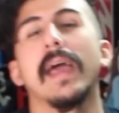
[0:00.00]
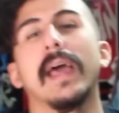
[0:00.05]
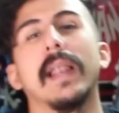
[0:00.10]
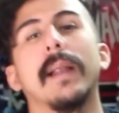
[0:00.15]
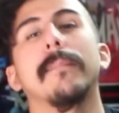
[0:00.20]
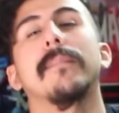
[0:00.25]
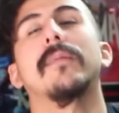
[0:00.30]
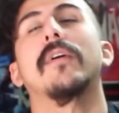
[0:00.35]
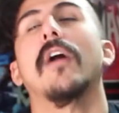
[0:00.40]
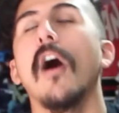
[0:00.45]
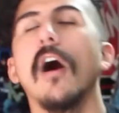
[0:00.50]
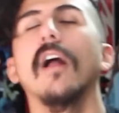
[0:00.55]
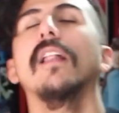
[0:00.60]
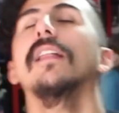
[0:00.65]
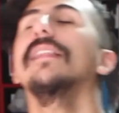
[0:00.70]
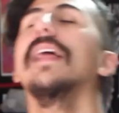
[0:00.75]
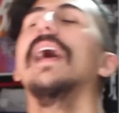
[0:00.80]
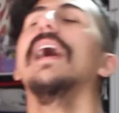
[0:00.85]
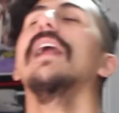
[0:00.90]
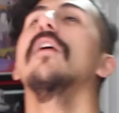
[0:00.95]
And I'm
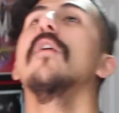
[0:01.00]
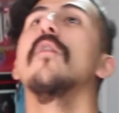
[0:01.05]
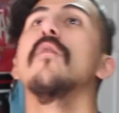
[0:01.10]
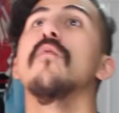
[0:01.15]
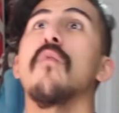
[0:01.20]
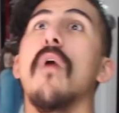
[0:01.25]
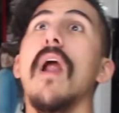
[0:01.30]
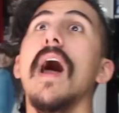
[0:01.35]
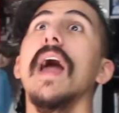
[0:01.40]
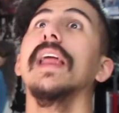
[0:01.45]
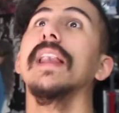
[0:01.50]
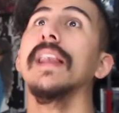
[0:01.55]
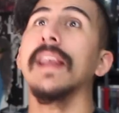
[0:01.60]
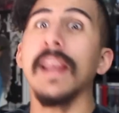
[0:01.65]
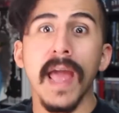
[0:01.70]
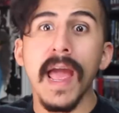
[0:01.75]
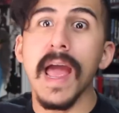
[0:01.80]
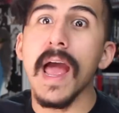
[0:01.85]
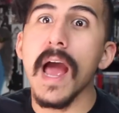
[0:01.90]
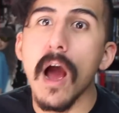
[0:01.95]
calling that right
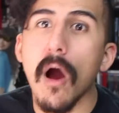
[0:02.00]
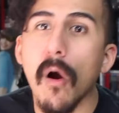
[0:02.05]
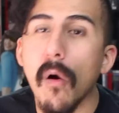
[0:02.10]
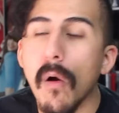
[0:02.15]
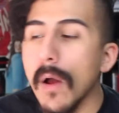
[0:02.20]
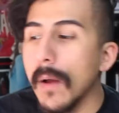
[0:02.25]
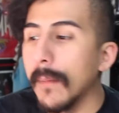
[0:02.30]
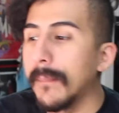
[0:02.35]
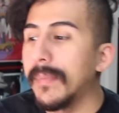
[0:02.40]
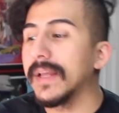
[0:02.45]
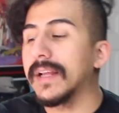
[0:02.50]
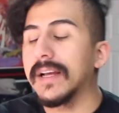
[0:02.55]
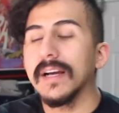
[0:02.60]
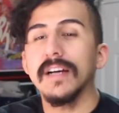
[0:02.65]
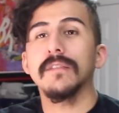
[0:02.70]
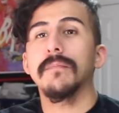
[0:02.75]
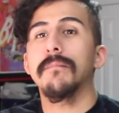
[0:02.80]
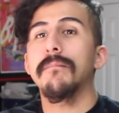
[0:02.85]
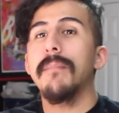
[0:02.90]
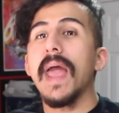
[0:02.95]
now
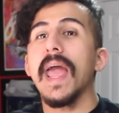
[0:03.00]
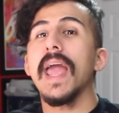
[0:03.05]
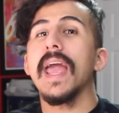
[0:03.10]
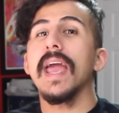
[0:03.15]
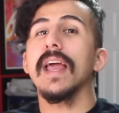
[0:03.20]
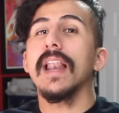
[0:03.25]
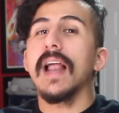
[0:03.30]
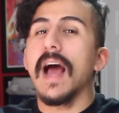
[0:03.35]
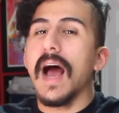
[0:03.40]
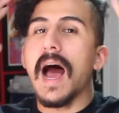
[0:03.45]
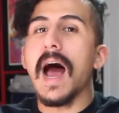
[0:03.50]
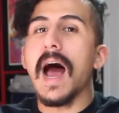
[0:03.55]
because, man,